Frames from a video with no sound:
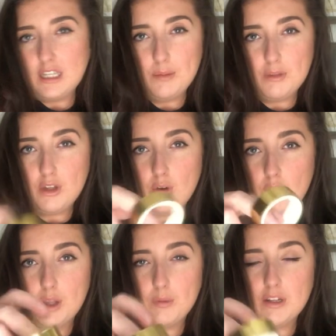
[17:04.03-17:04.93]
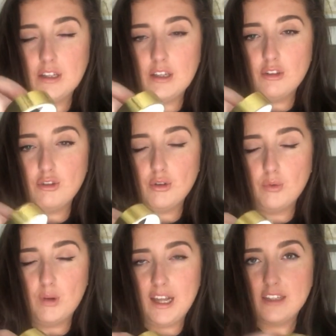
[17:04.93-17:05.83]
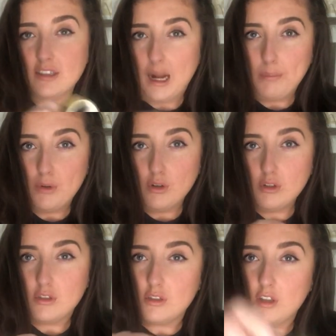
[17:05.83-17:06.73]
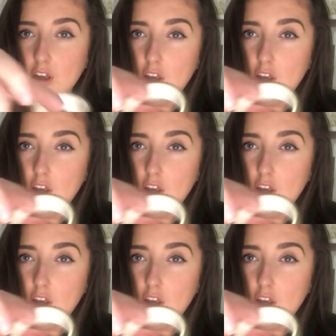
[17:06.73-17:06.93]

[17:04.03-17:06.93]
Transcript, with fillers: tape, do they call it, when they do like scrapbooks.